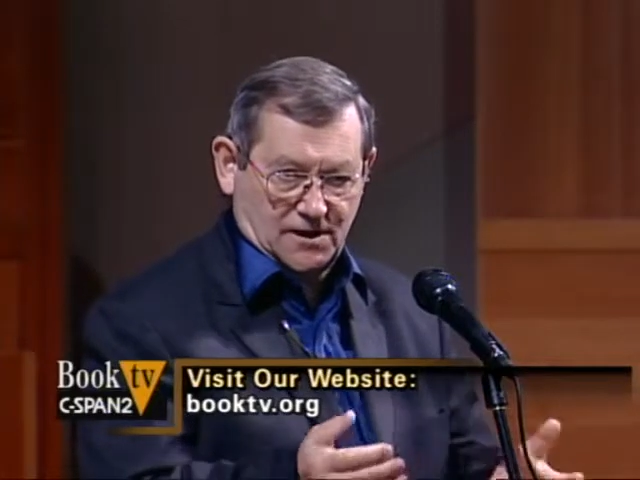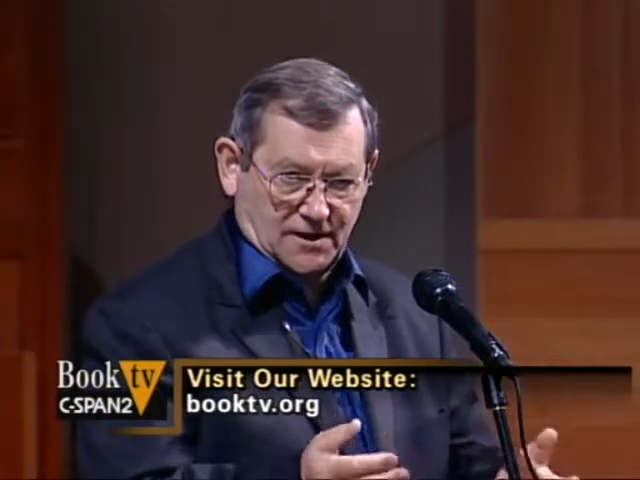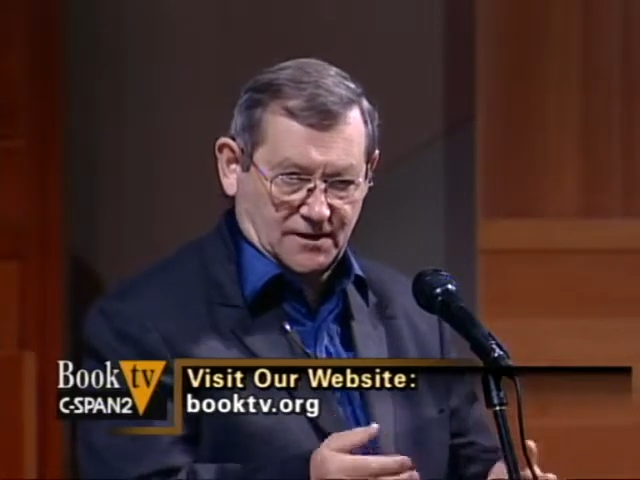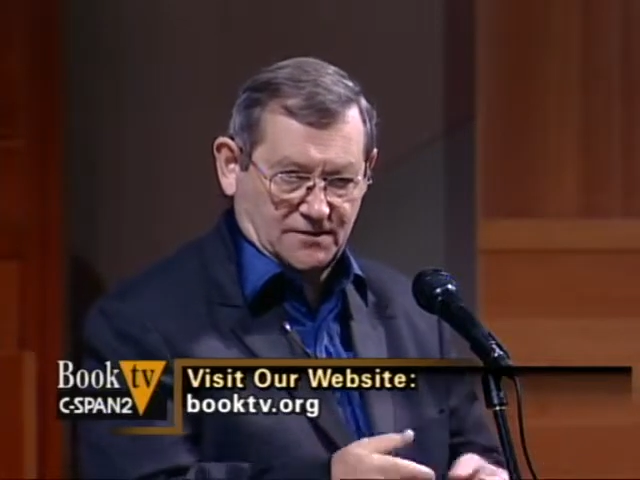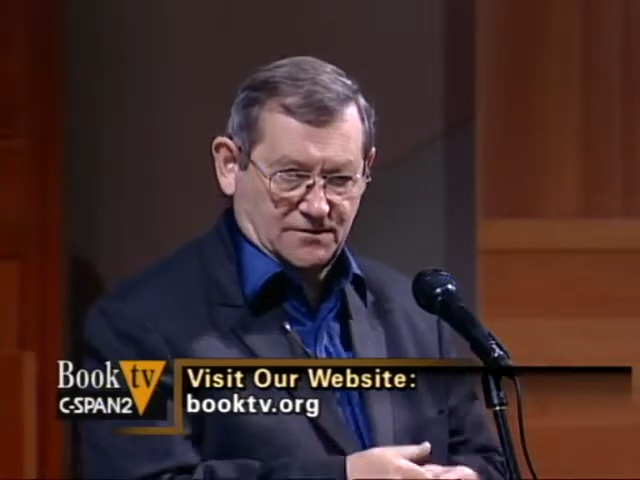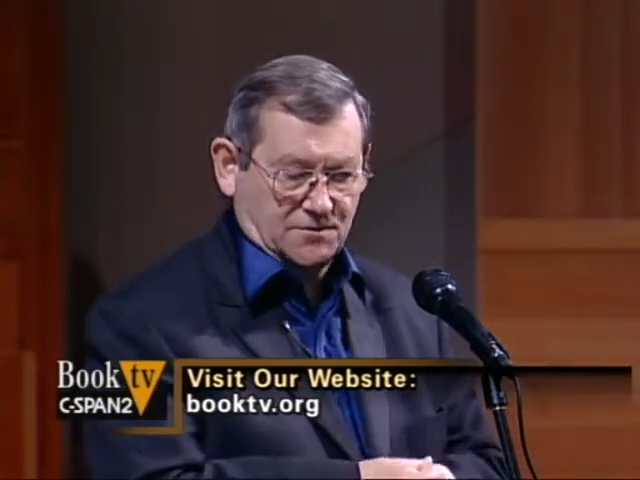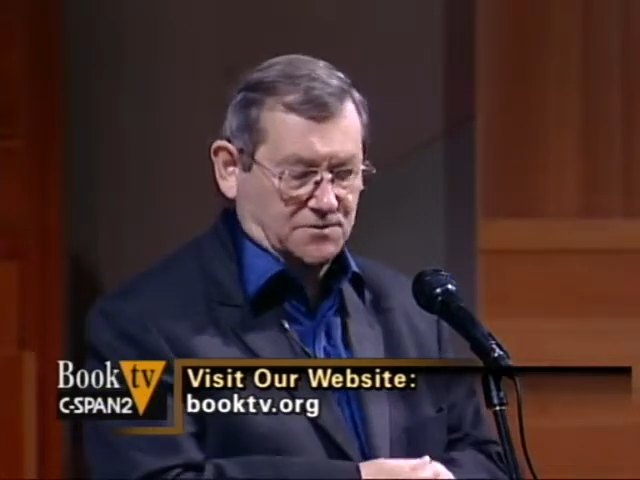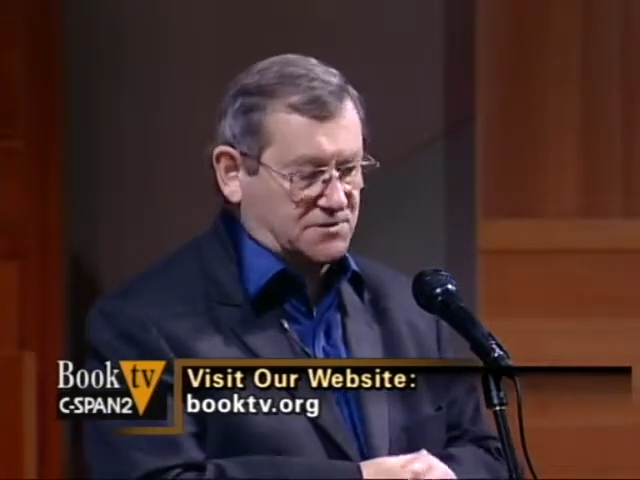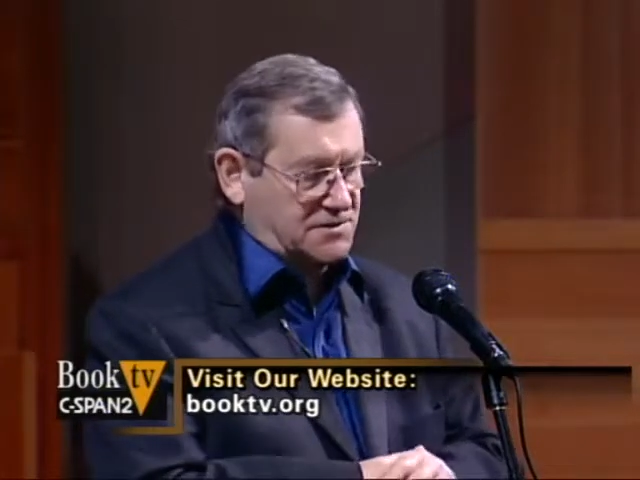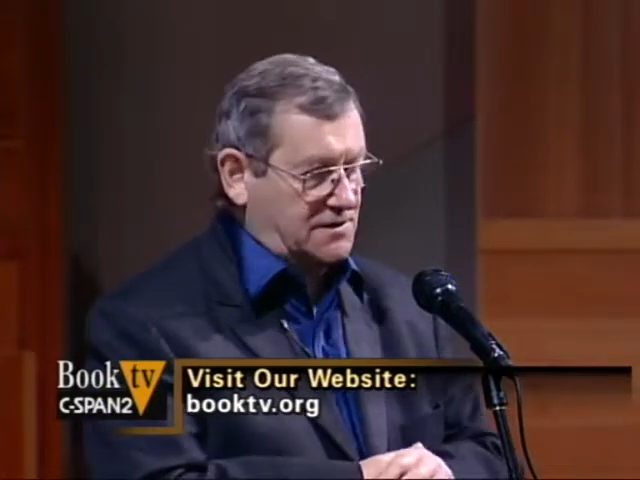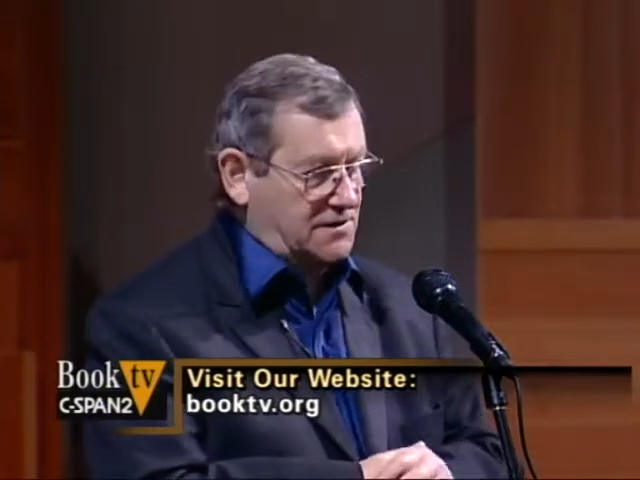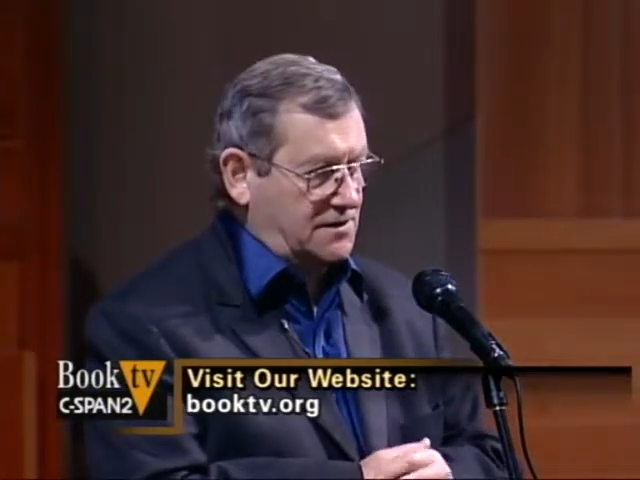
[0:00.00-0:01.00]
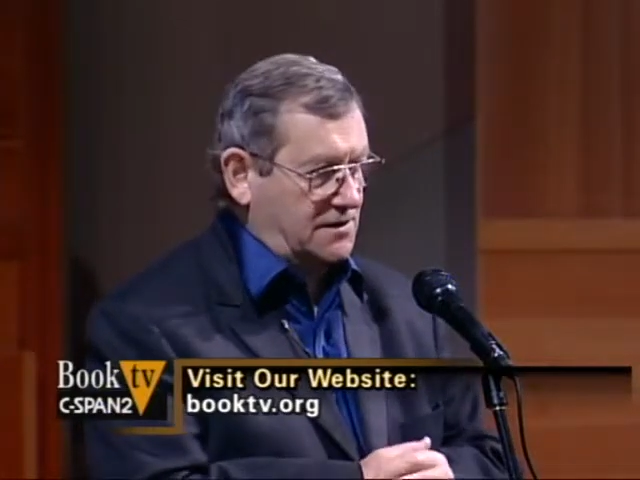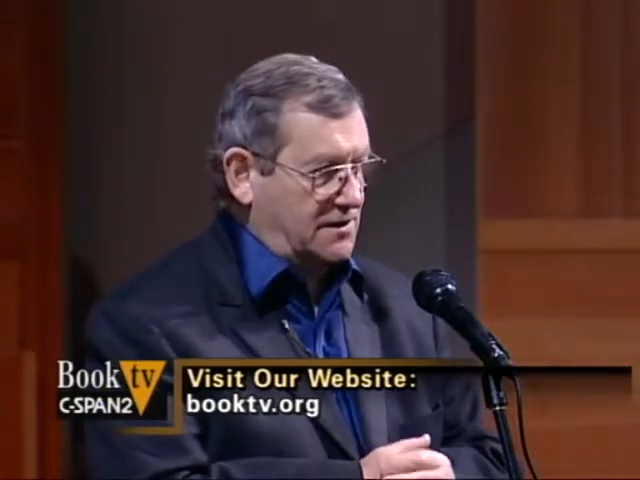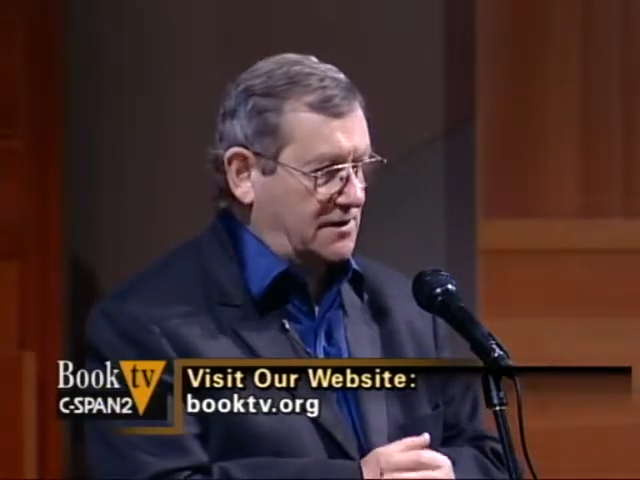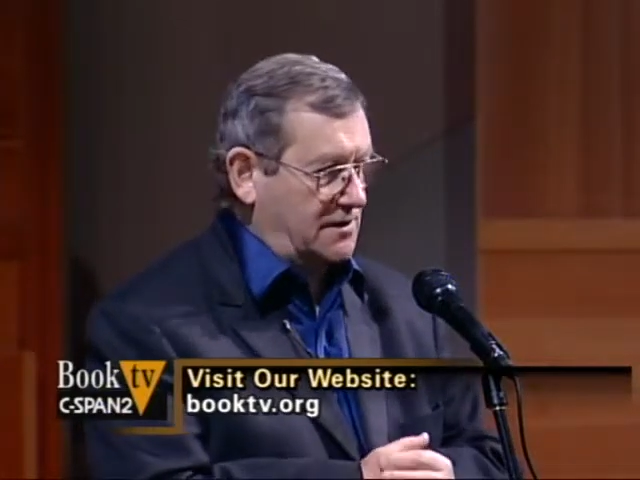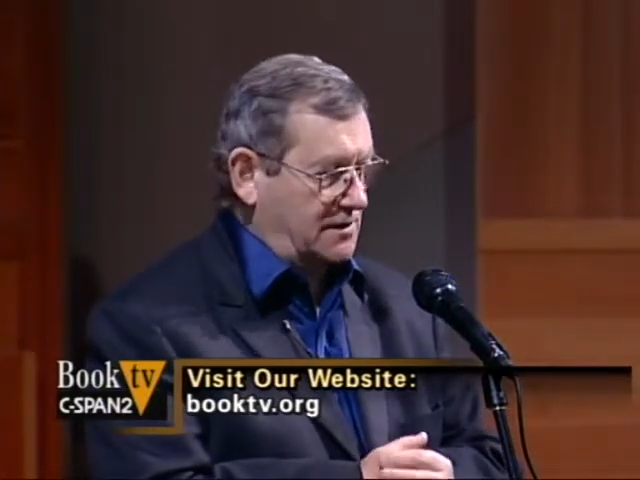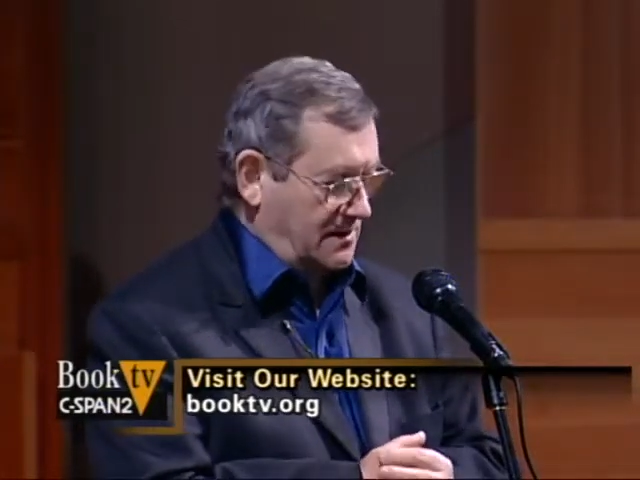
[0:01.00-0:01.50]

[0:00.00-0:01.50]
and, of course, in the,